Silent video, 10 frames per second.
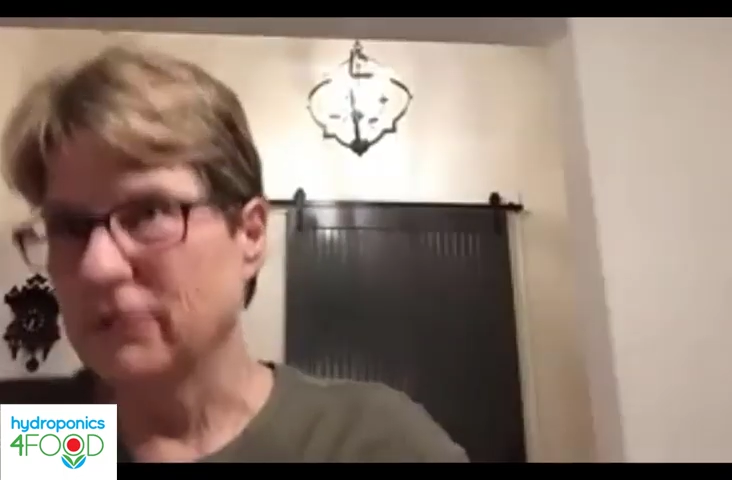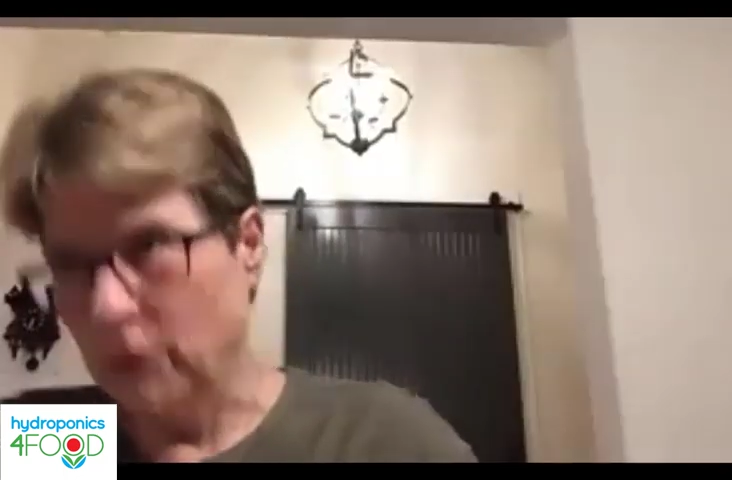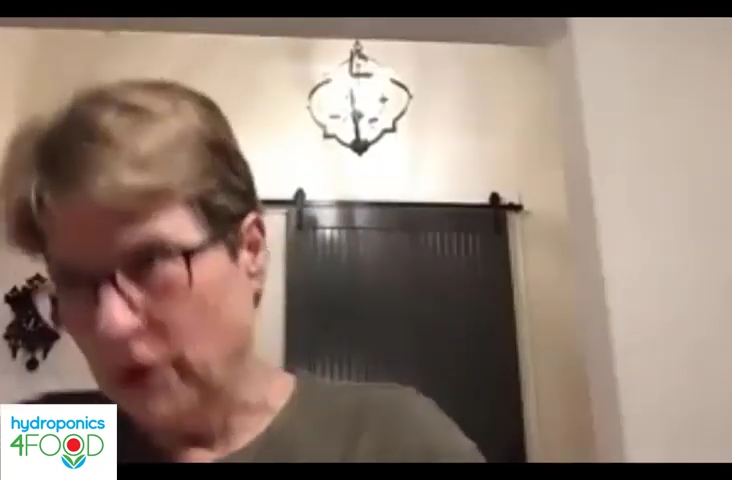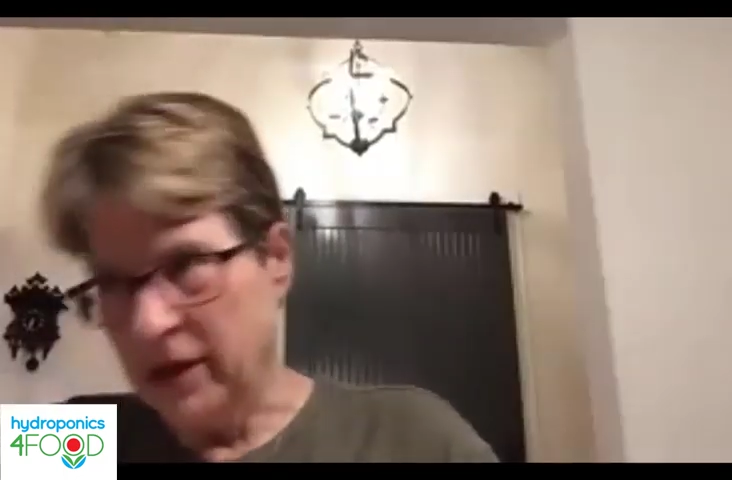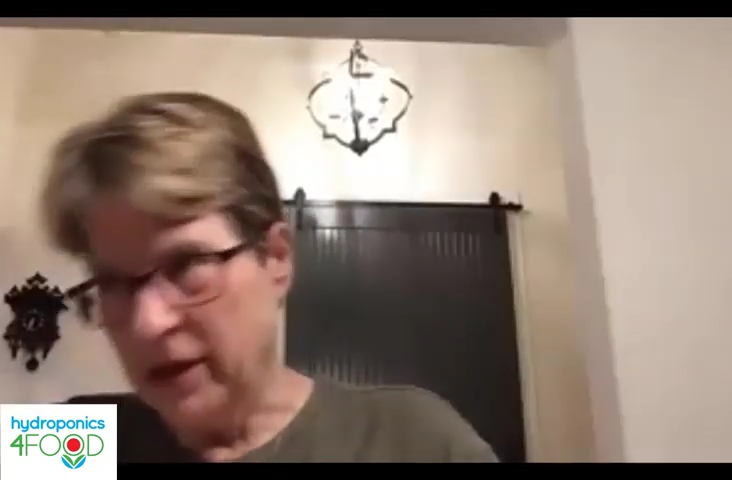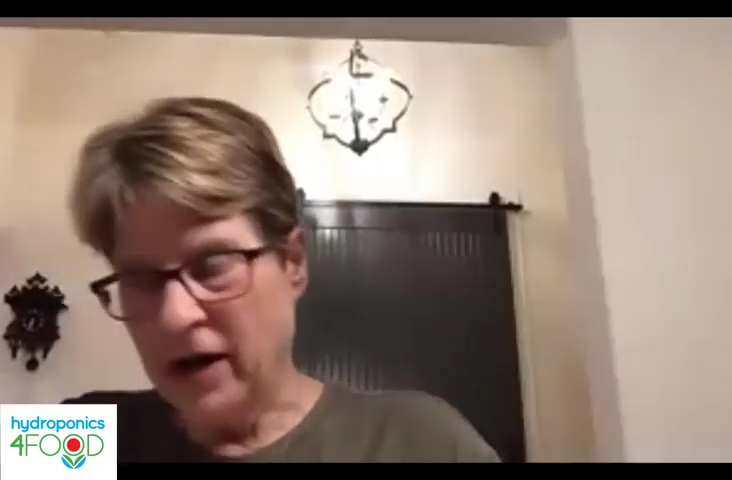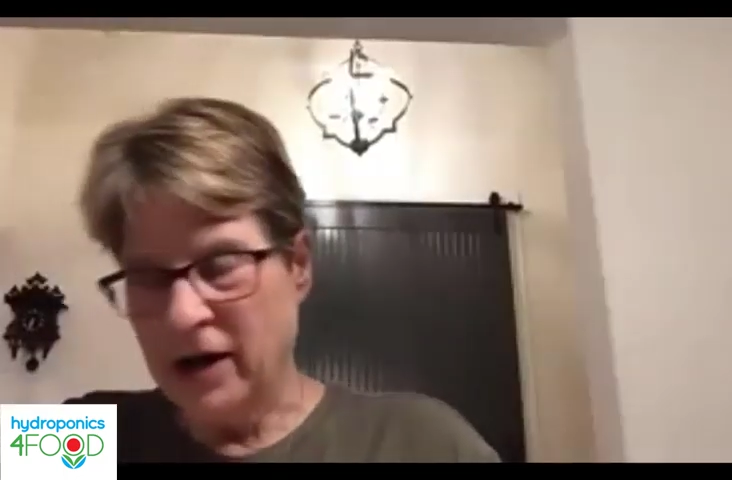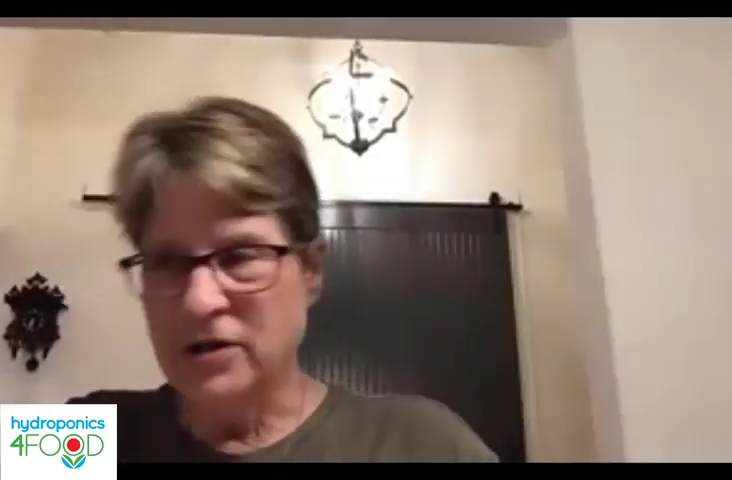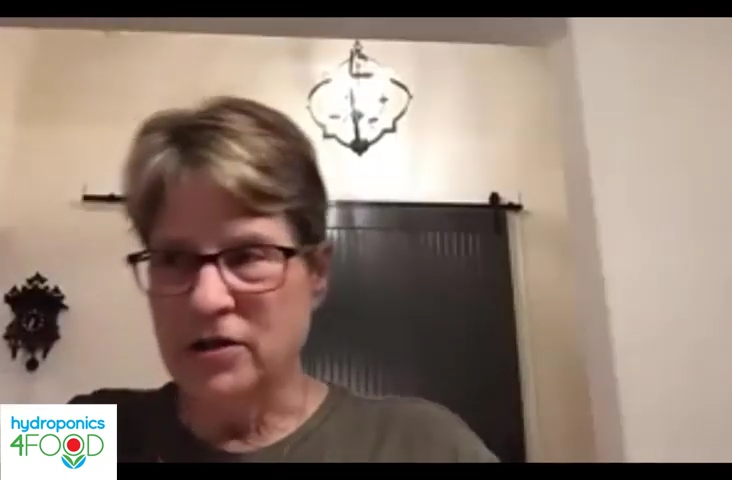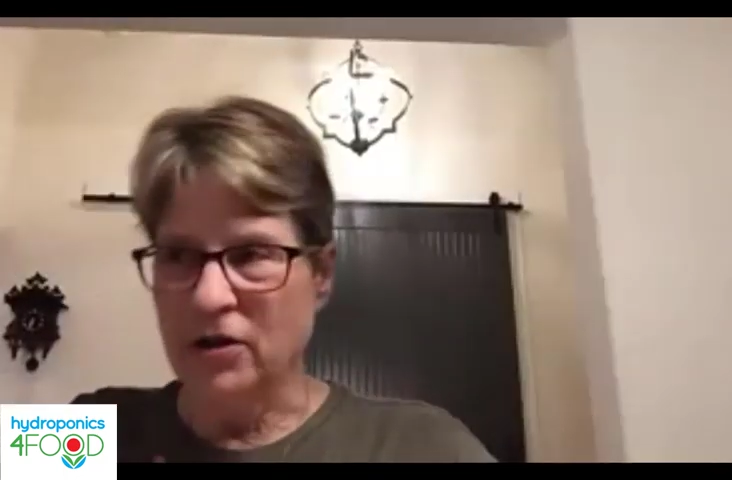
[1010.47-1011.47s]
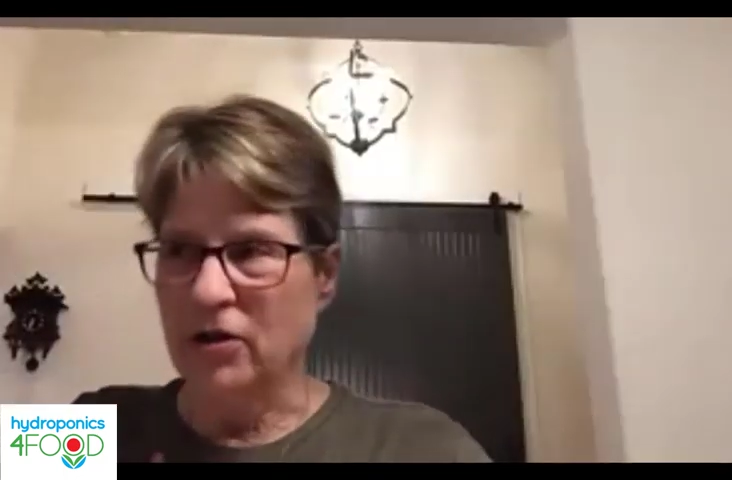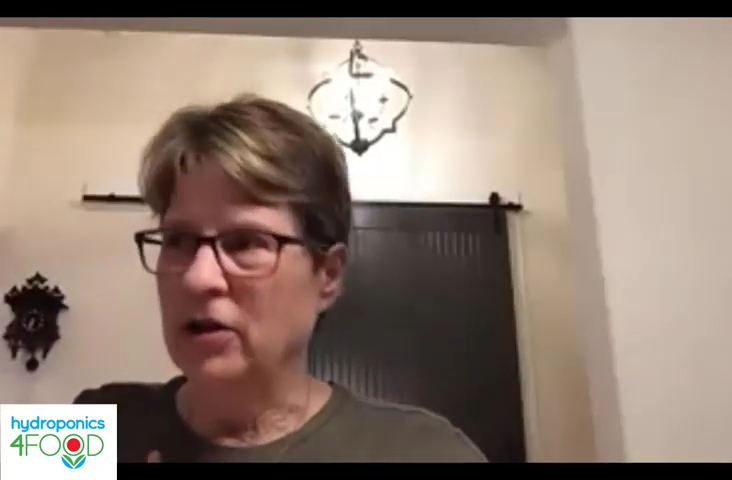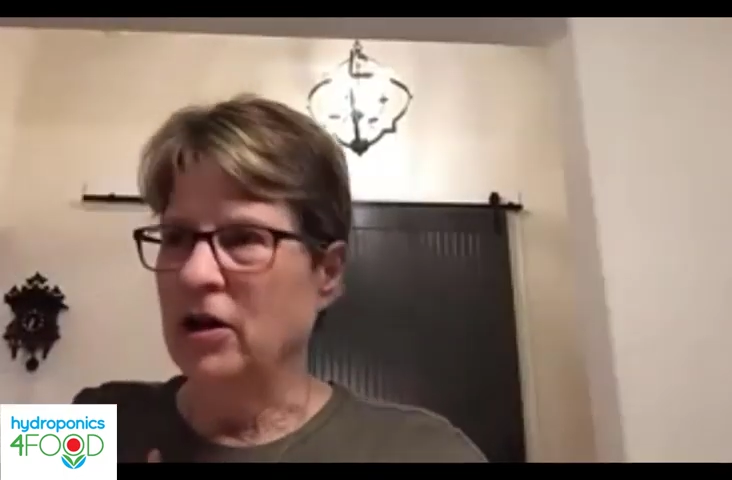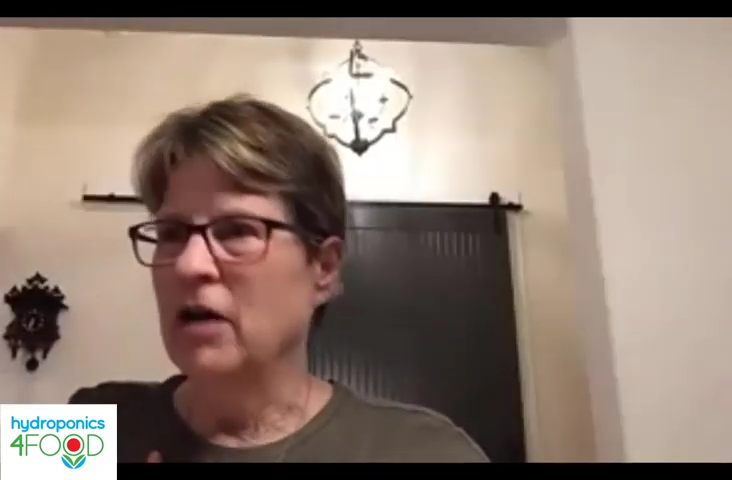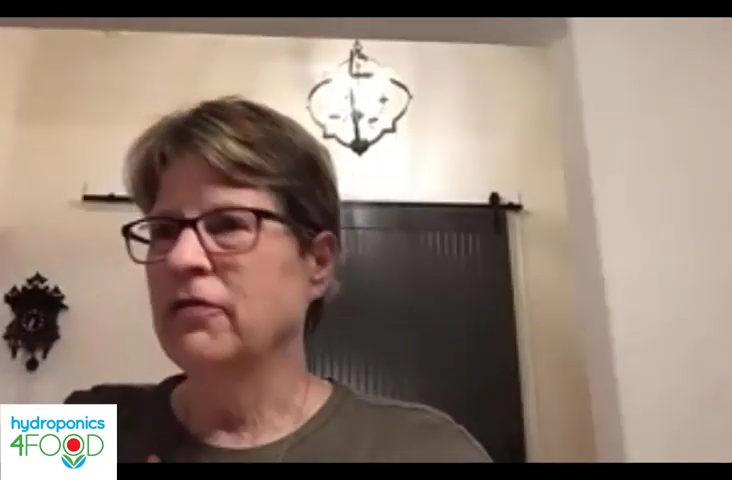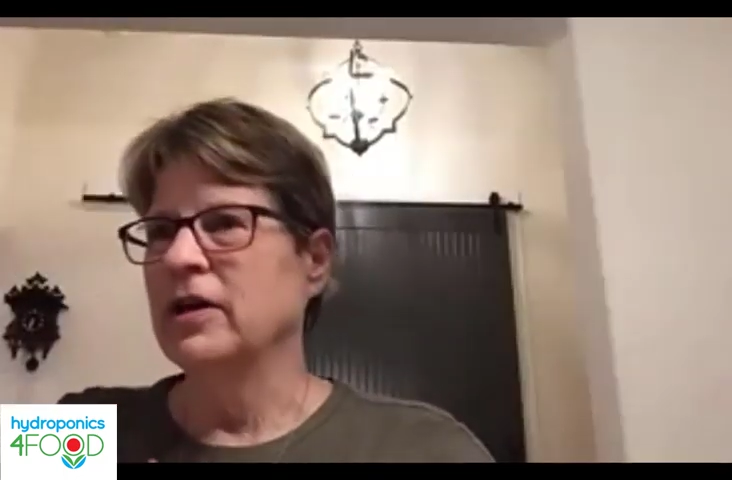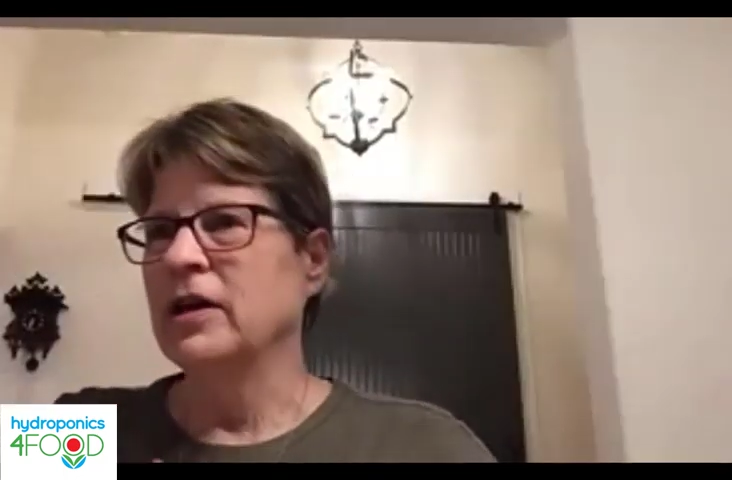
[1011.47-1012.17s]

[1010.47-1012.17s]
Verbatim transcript: for one thing, I started off